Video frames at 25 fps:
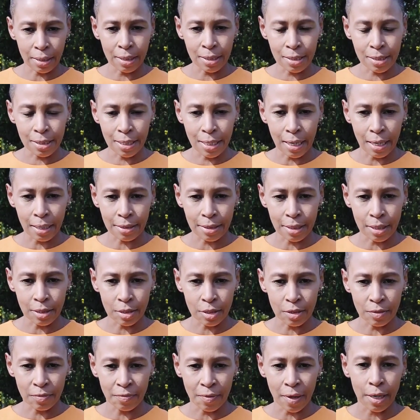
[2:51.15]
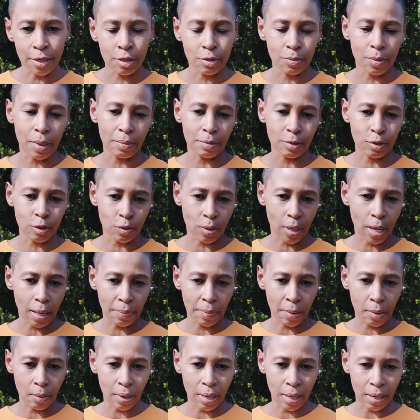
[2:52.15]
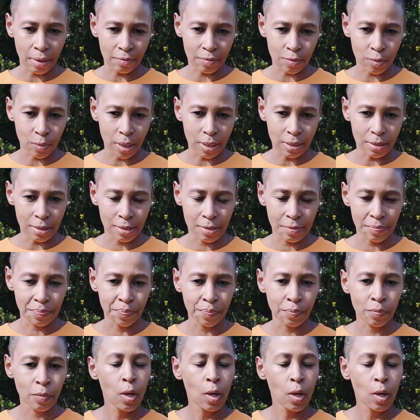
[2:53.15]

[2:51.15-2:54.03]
easily identify to be able to help our loved ones?